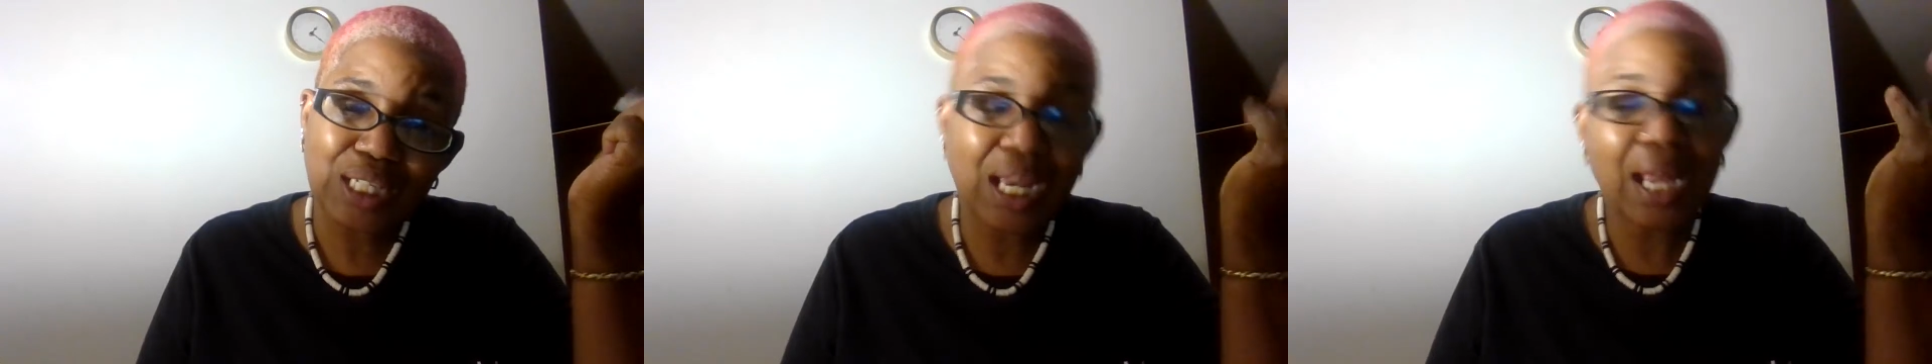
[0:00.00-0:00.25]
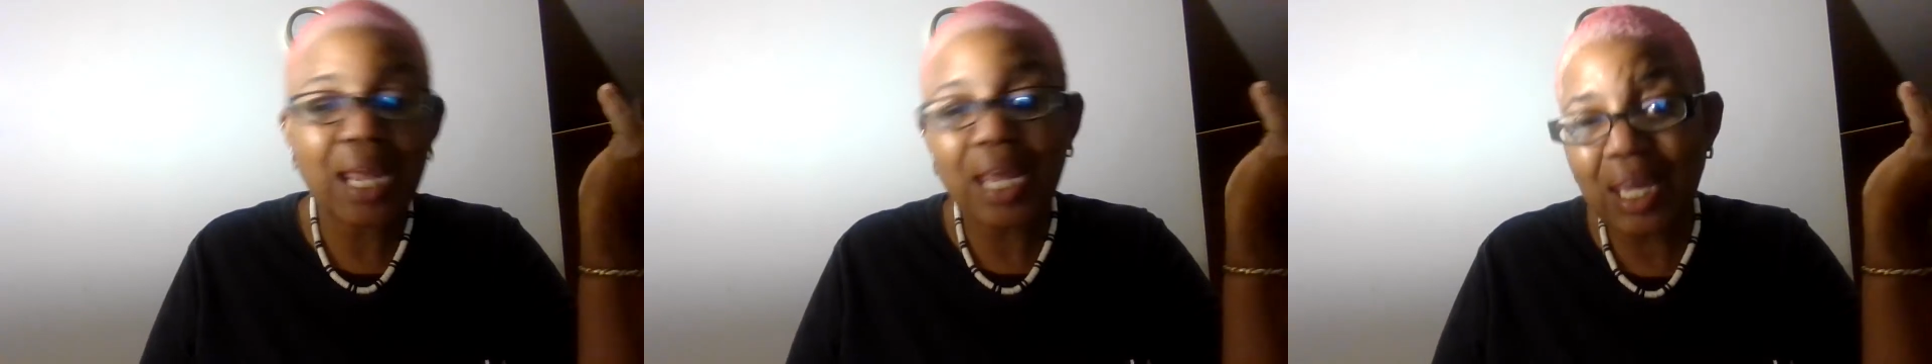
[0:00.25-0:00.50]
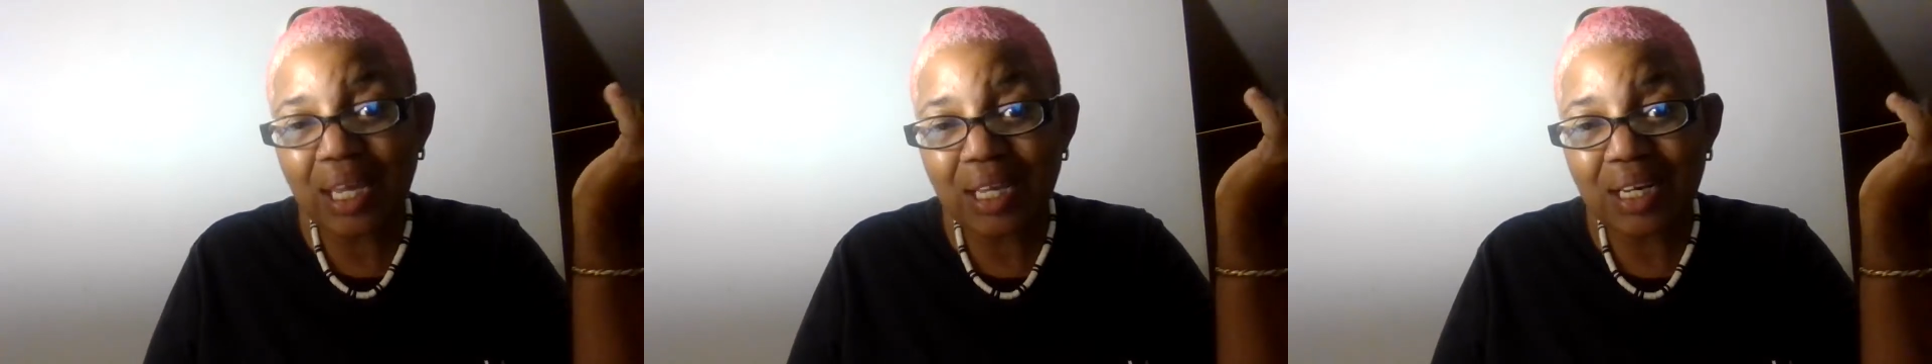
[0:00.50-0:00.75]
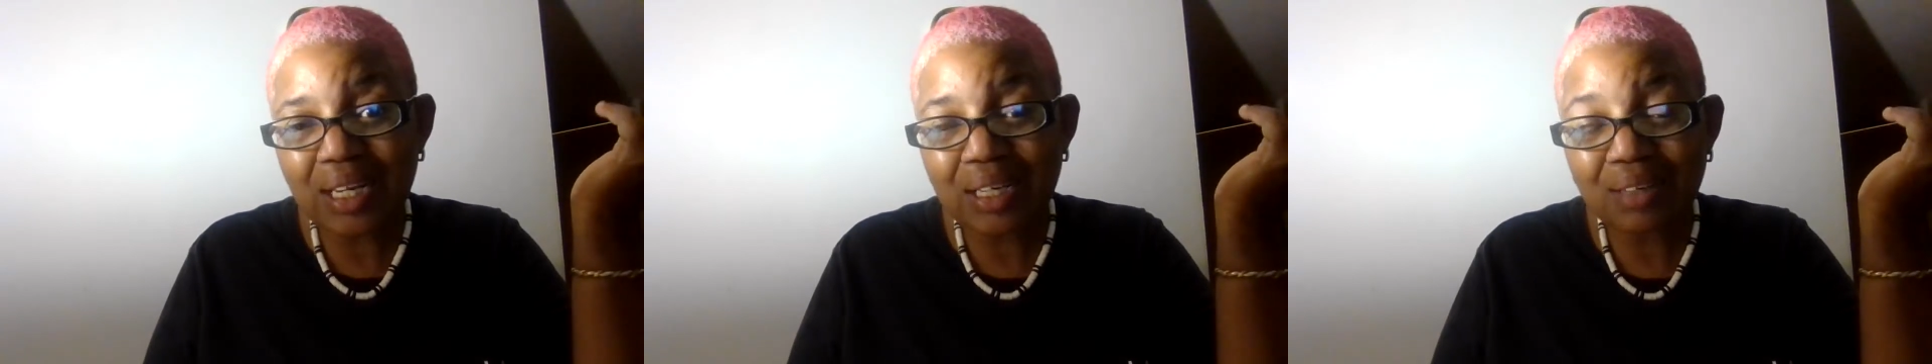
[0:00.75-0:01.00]

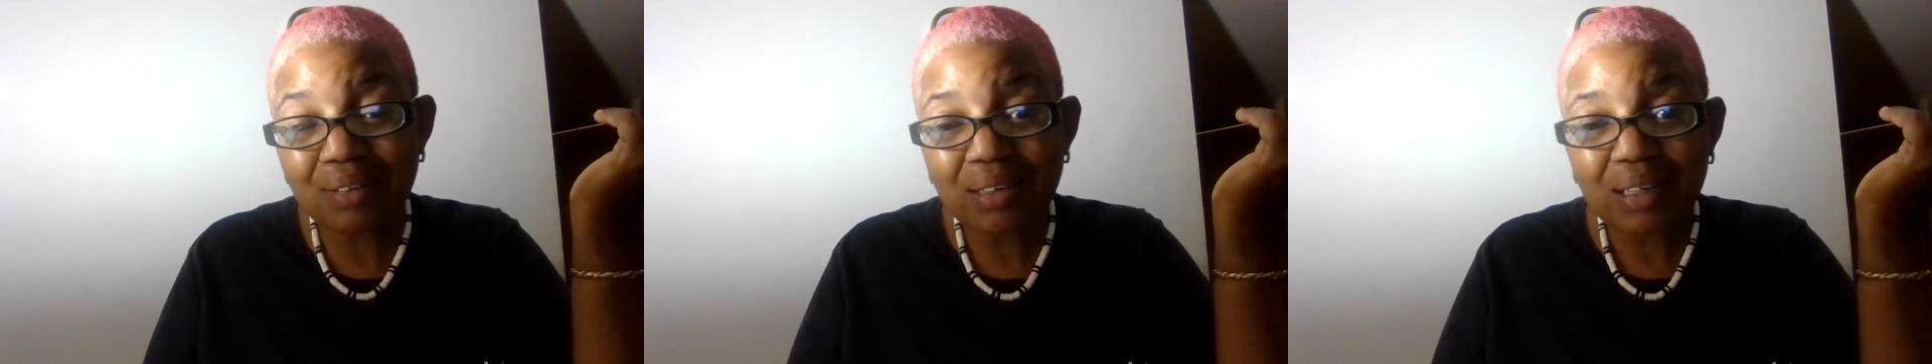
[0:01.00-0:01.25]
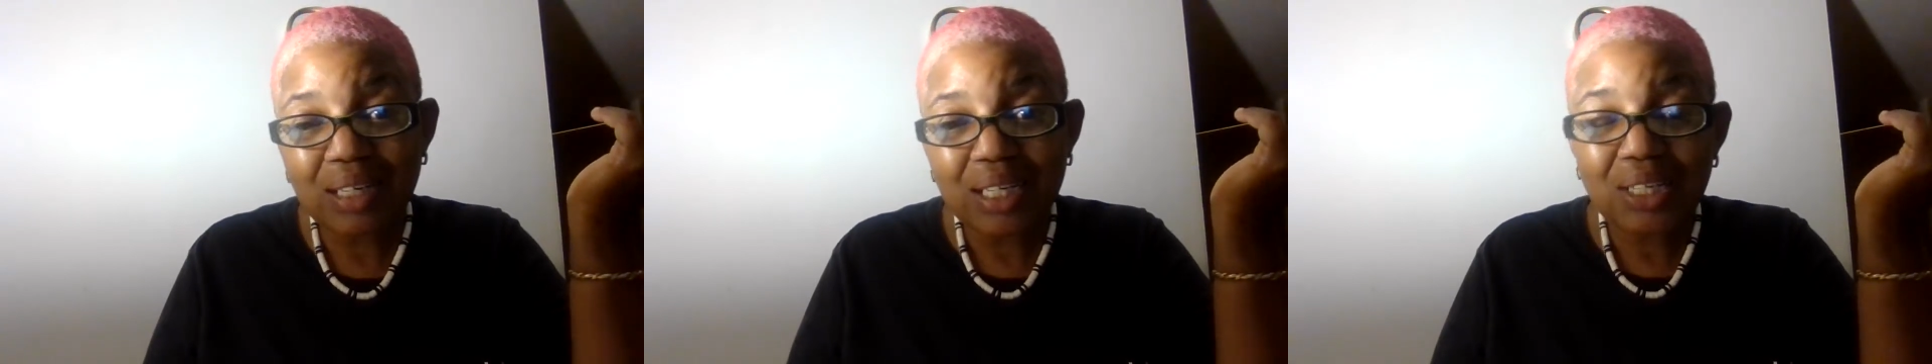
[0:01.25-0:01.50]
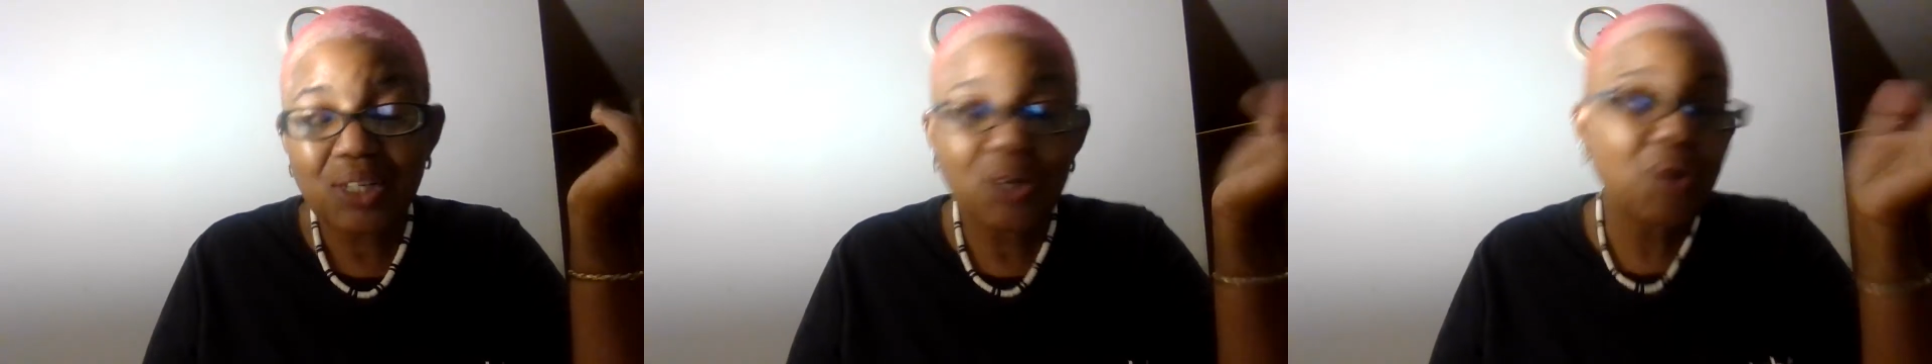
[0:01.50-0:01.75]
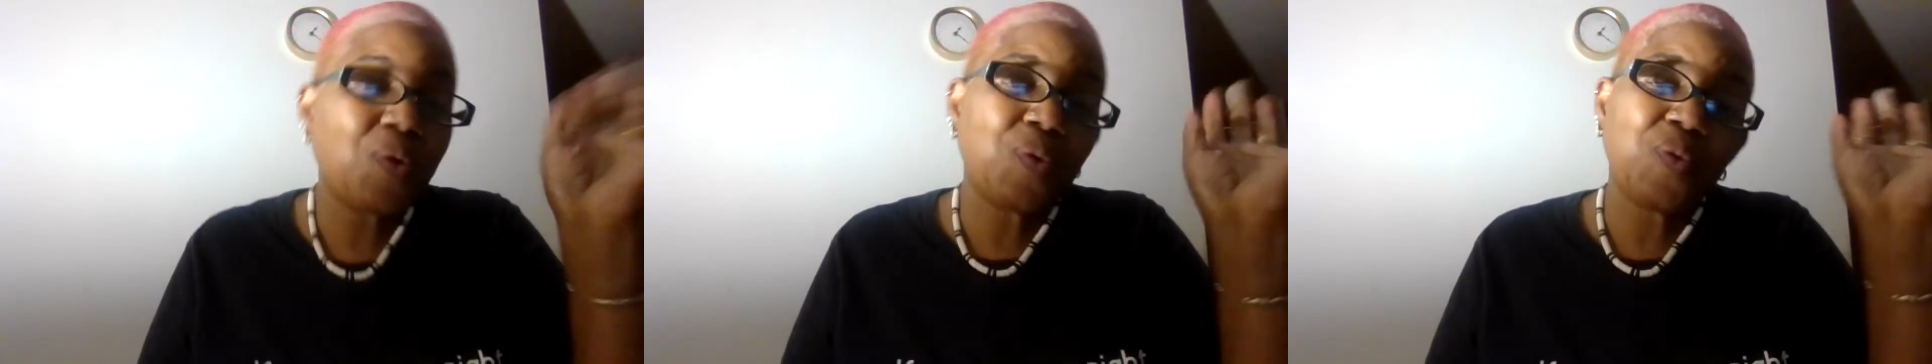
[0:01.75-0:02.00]
Diane and
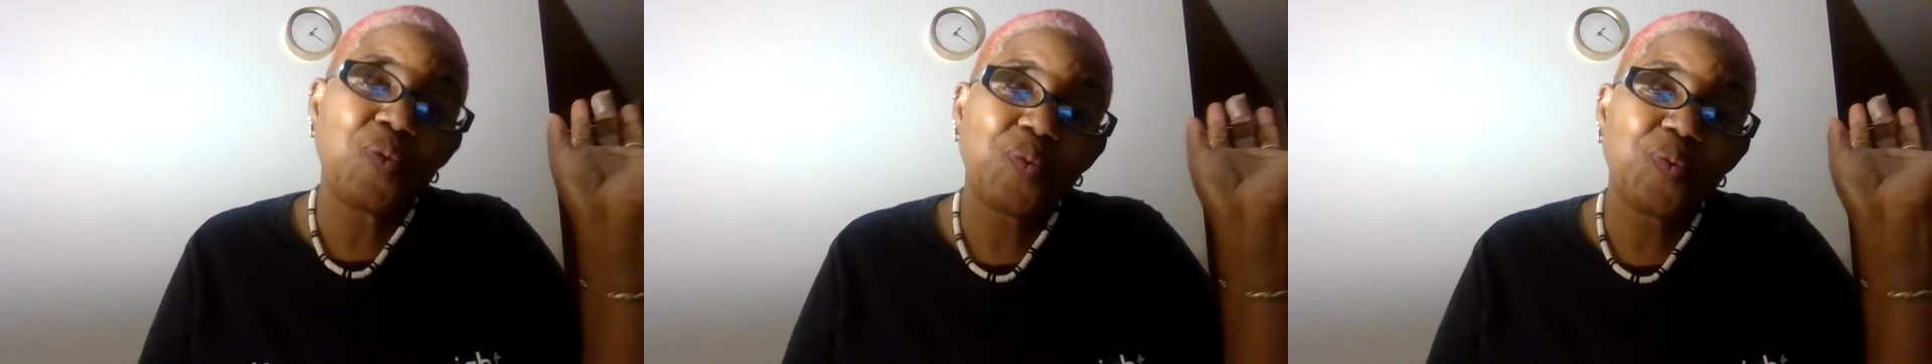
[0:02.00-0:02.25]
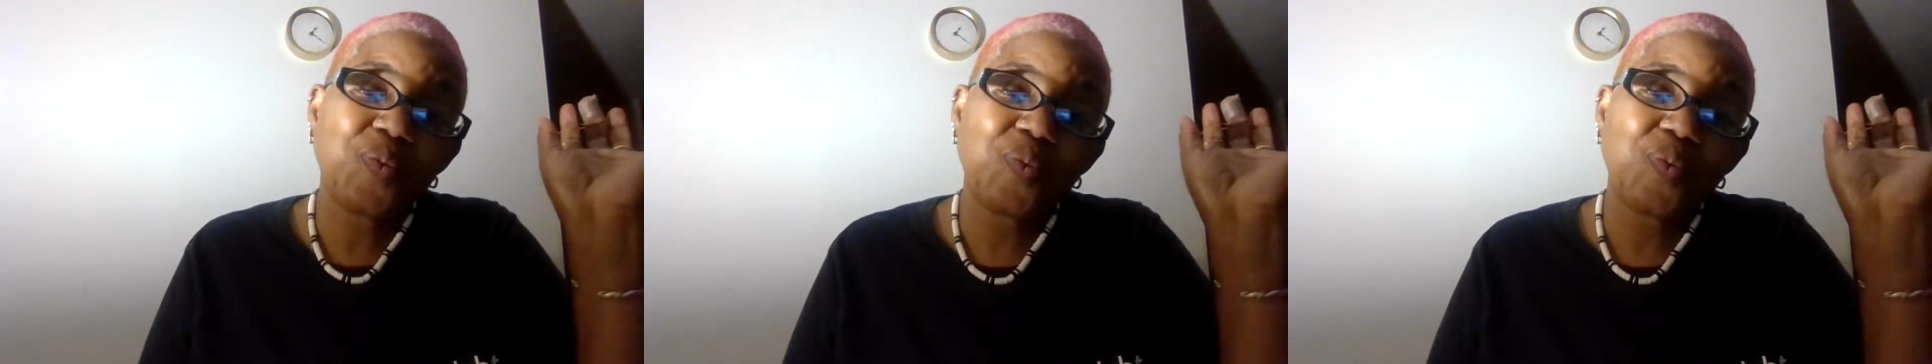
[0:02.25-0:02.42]
oh,